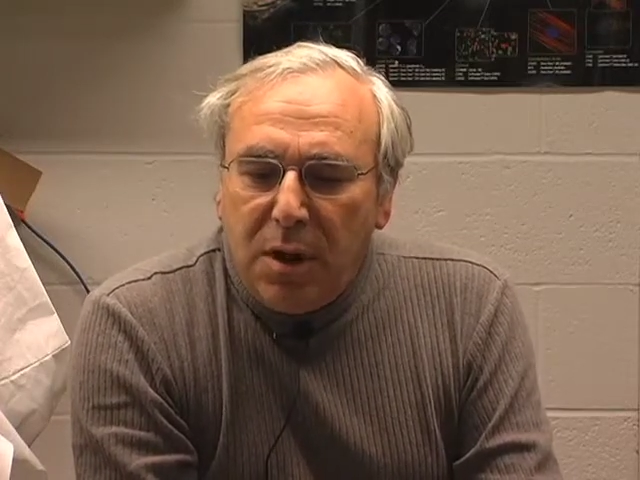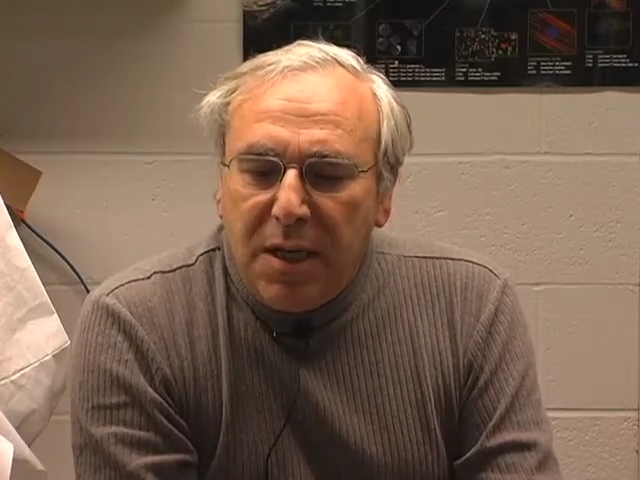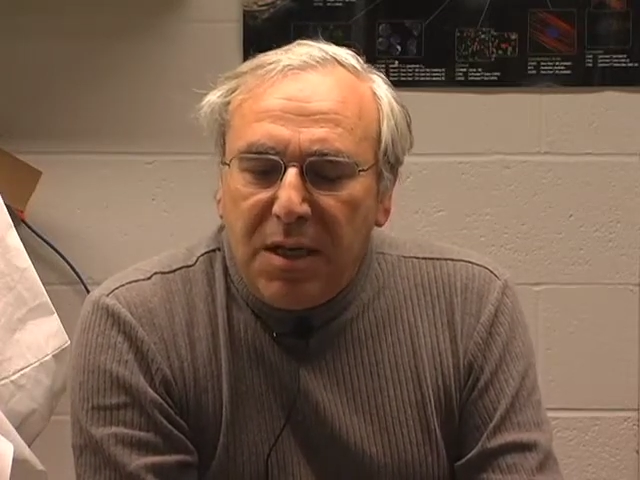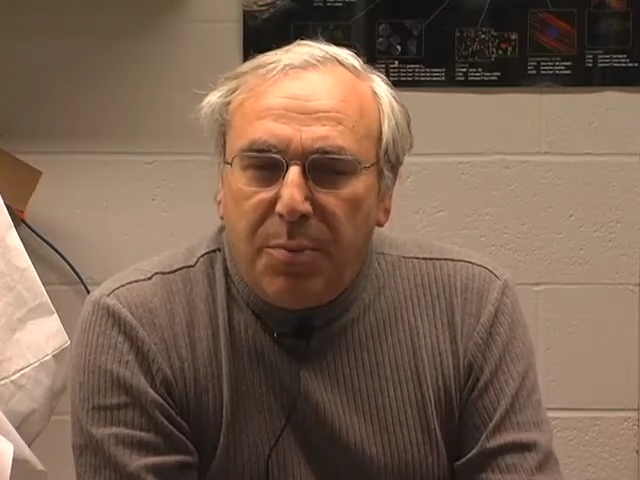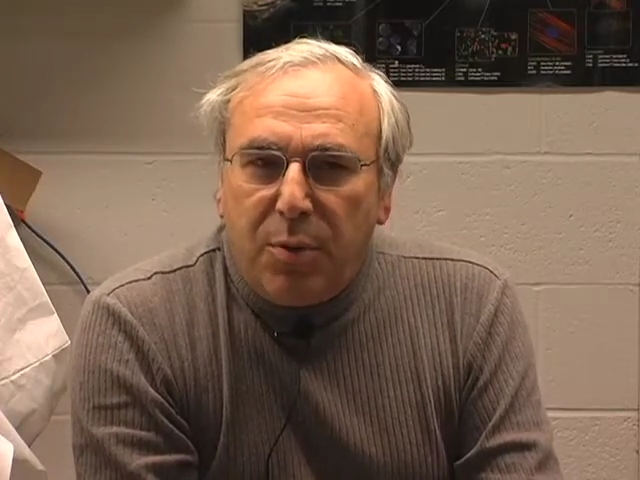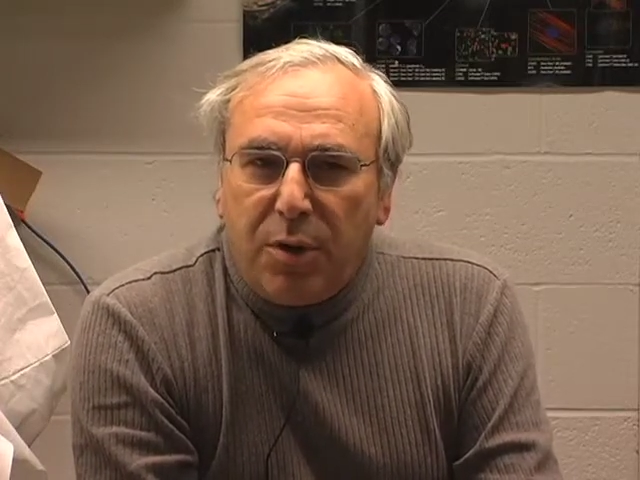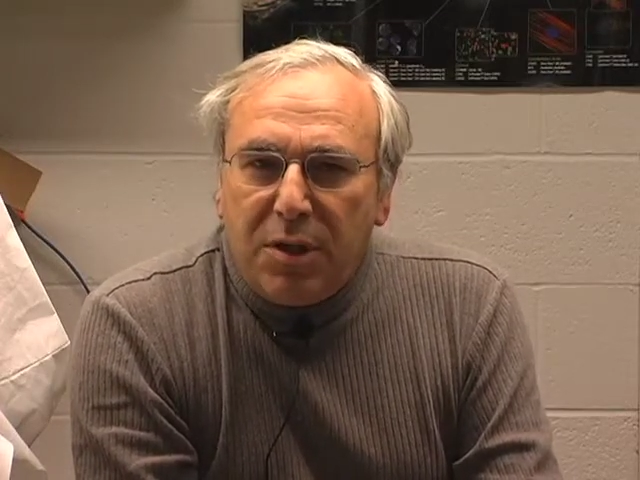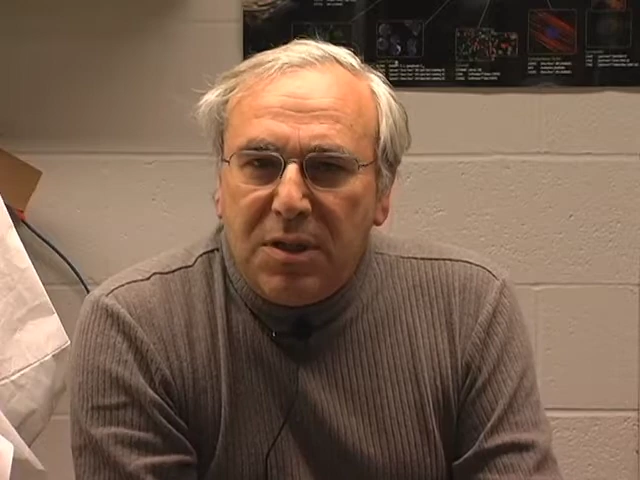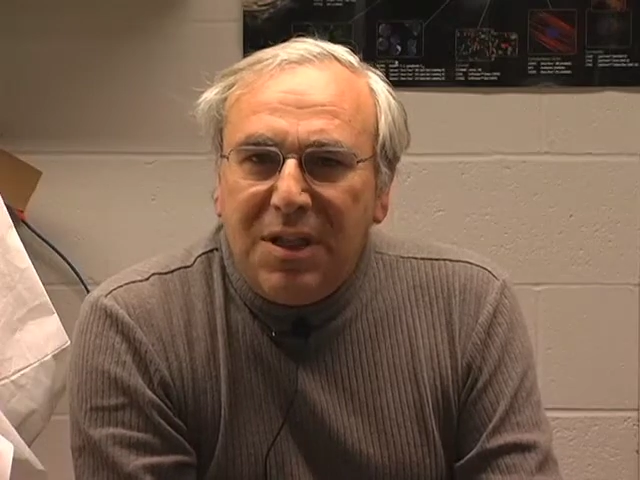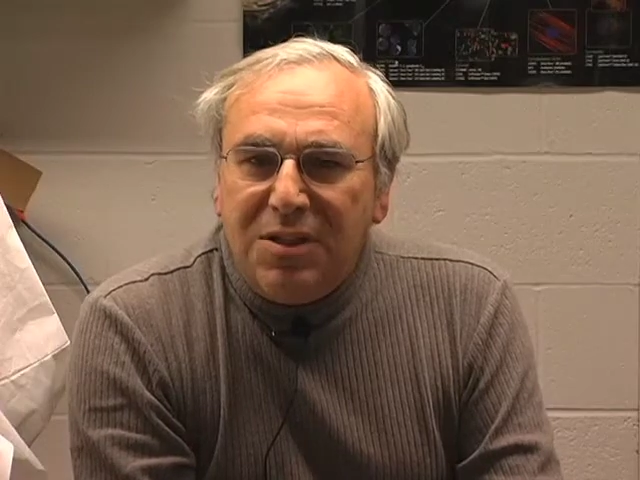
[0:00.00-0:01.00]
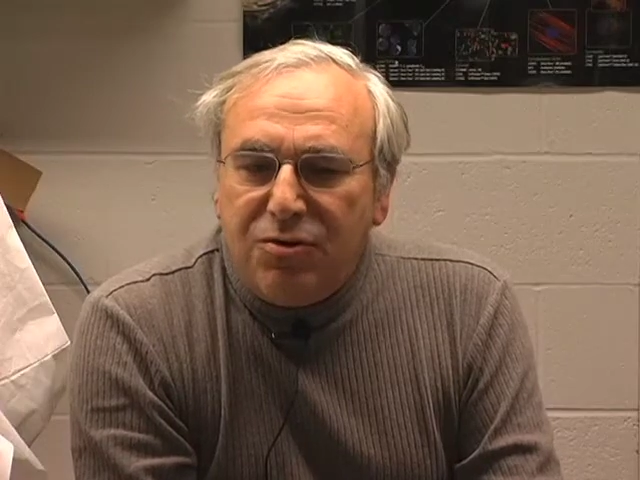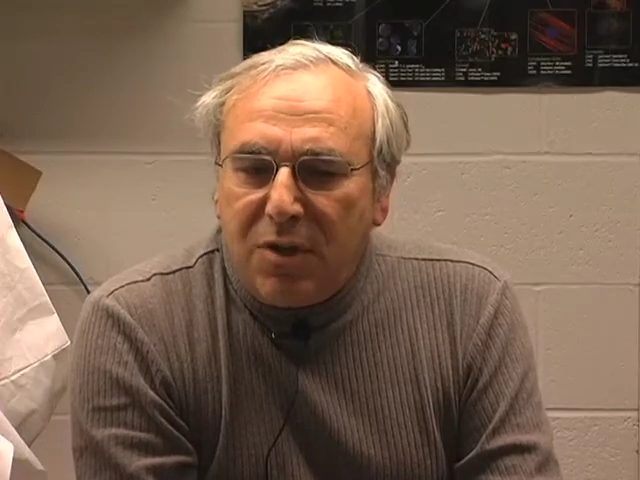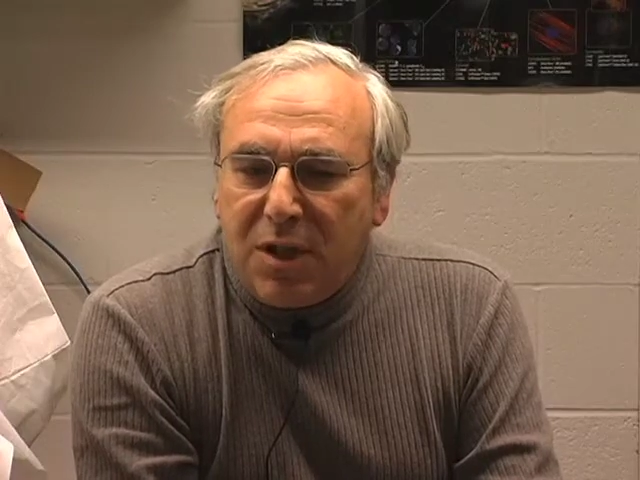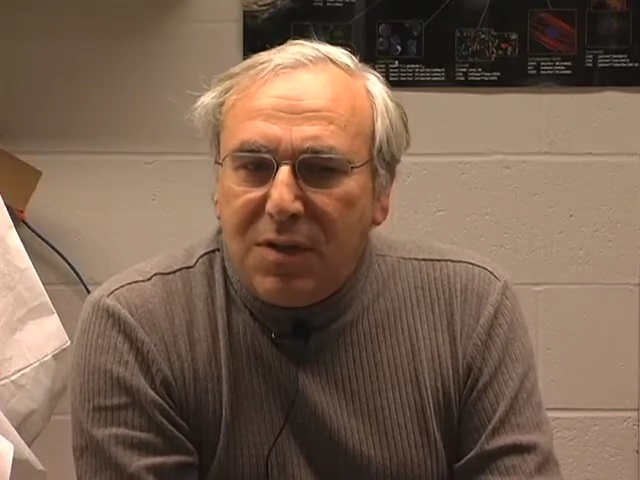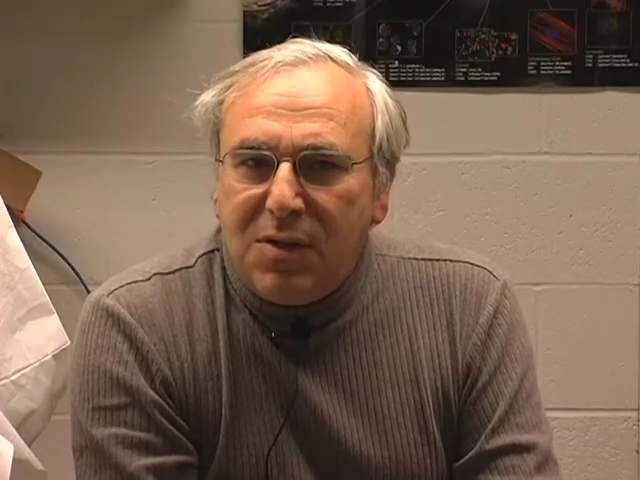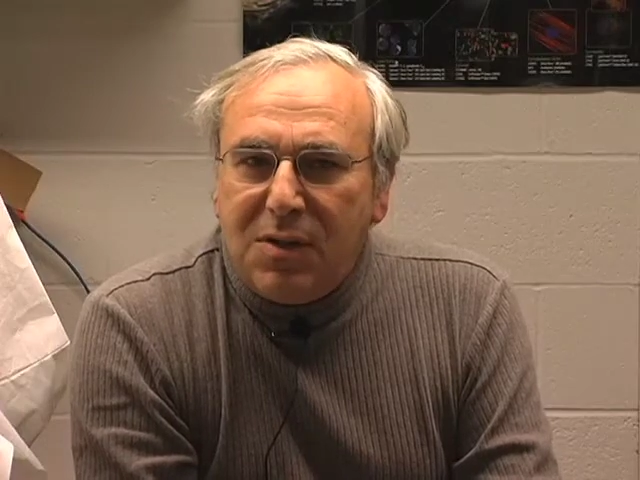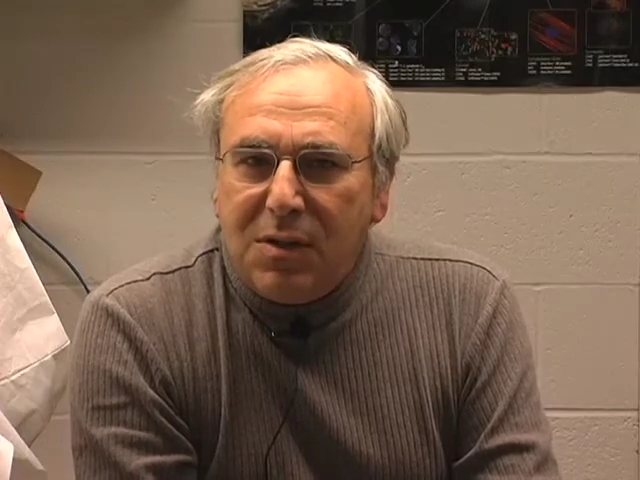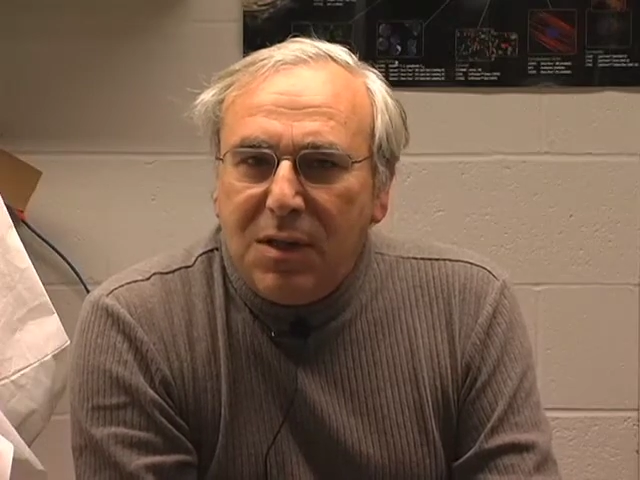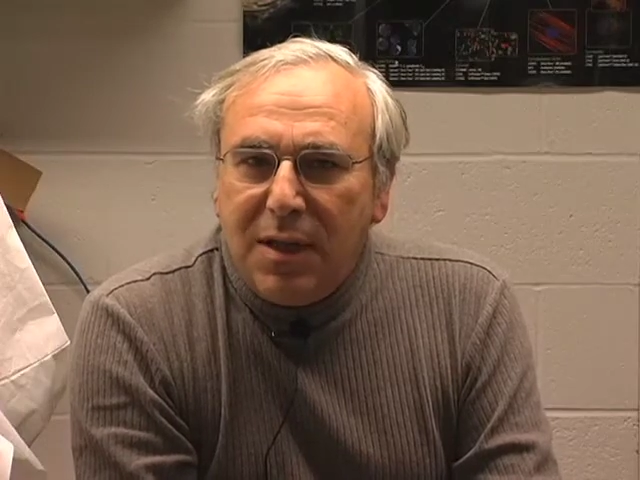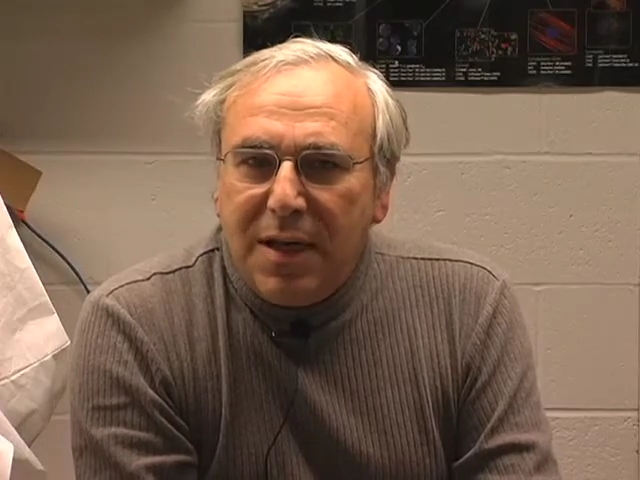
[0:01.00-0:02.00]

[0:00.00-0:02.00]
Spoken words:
and important drugs